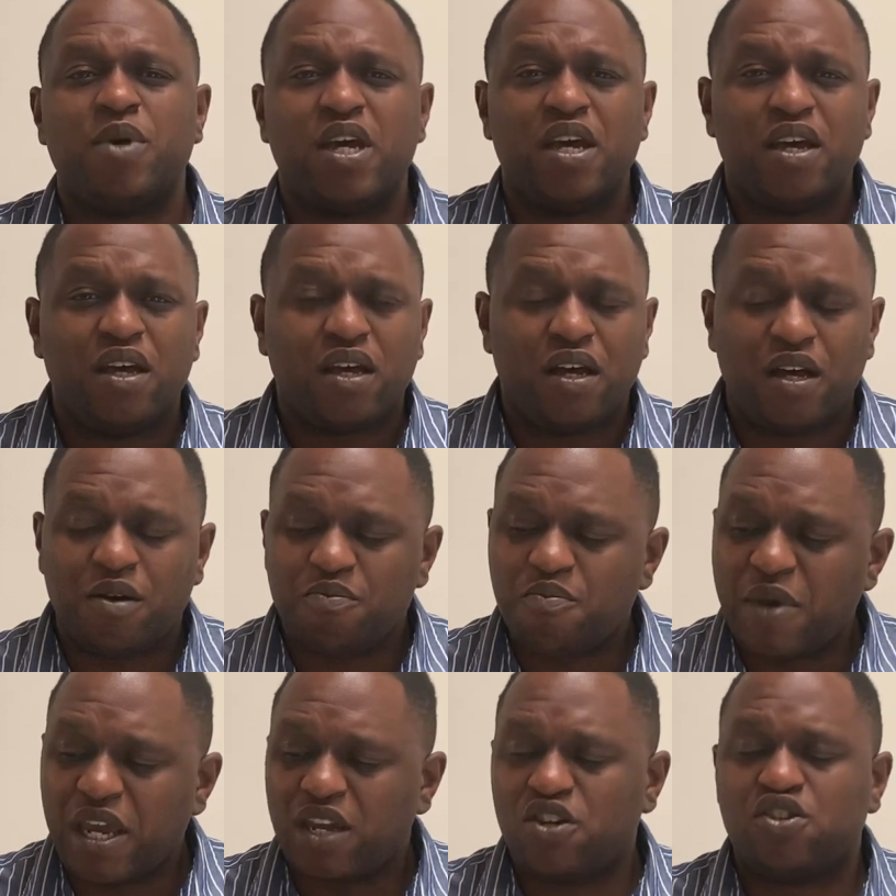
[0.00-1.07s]
making sure
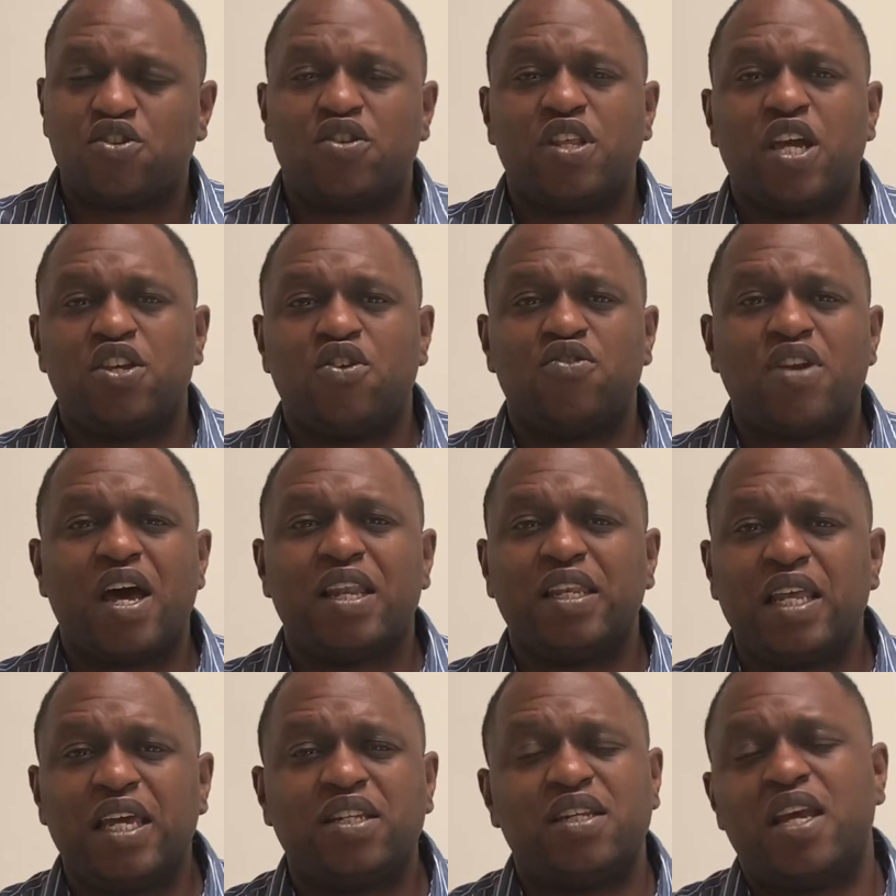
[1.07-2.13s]
that you're not late to any
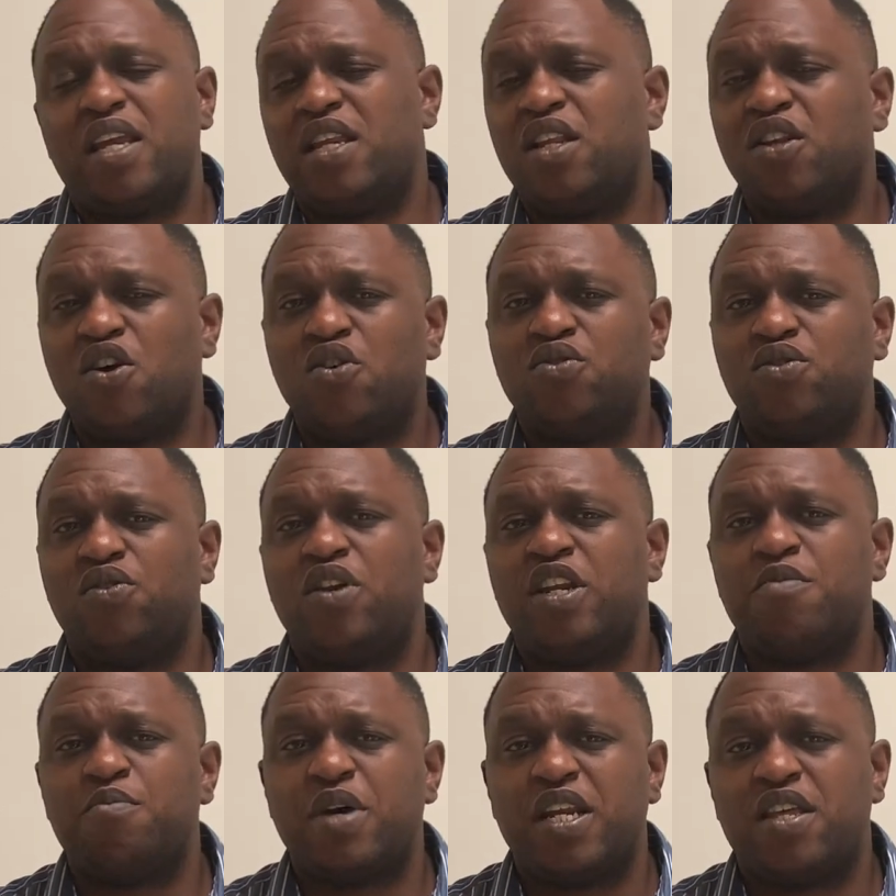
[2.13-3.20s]
loans or any money that you're
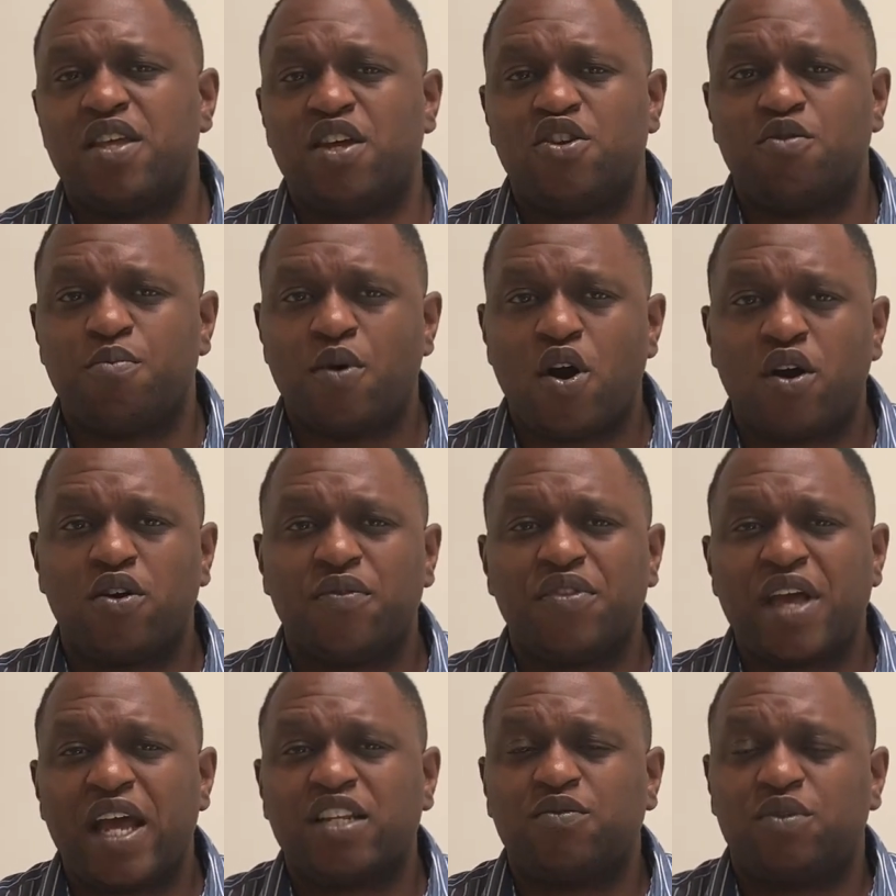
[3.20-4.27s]
borrowed. That's what's going to
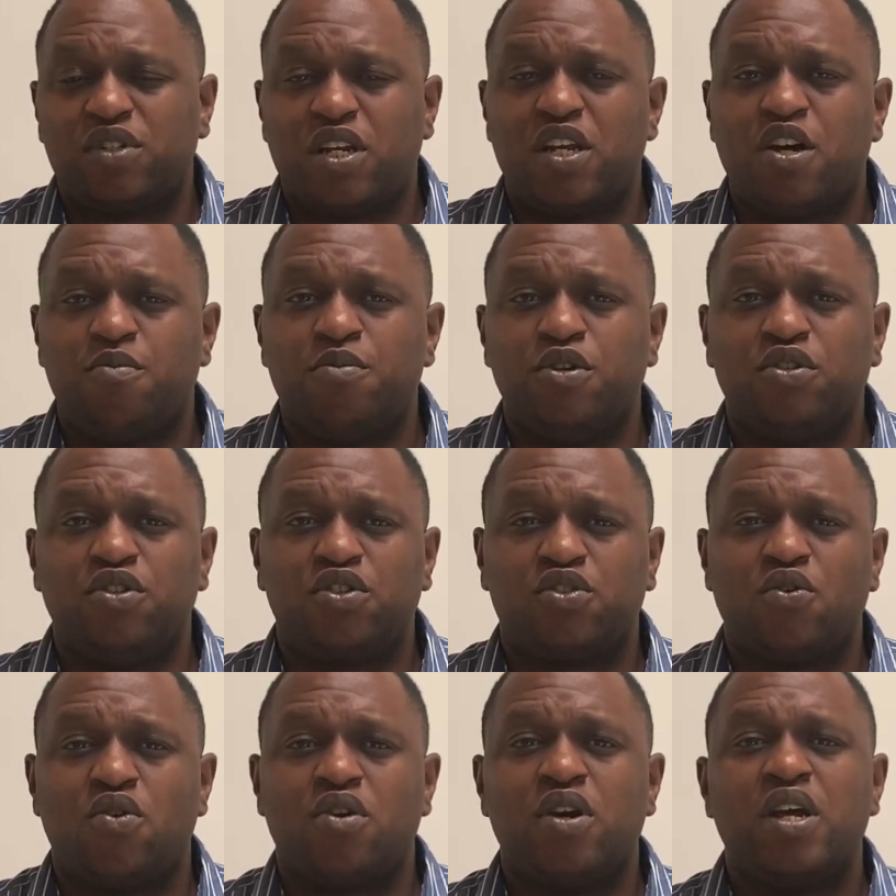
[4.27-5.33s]
help build your score,
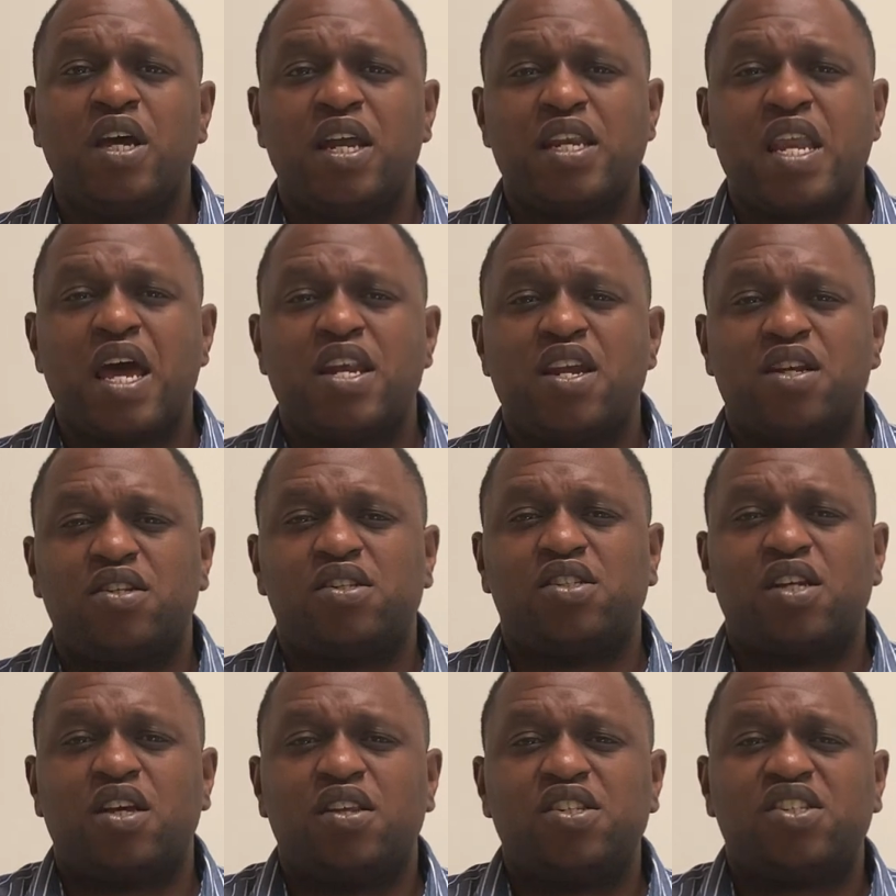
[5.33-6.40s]
not necessarily
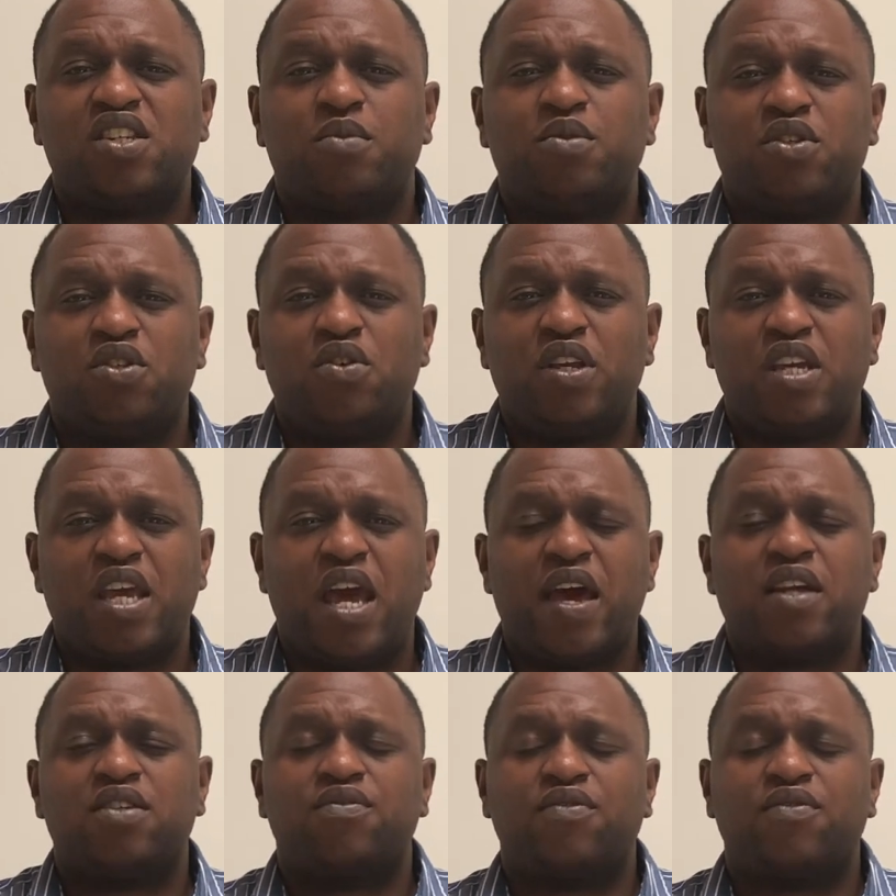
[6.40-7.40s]
substituting cash for credit.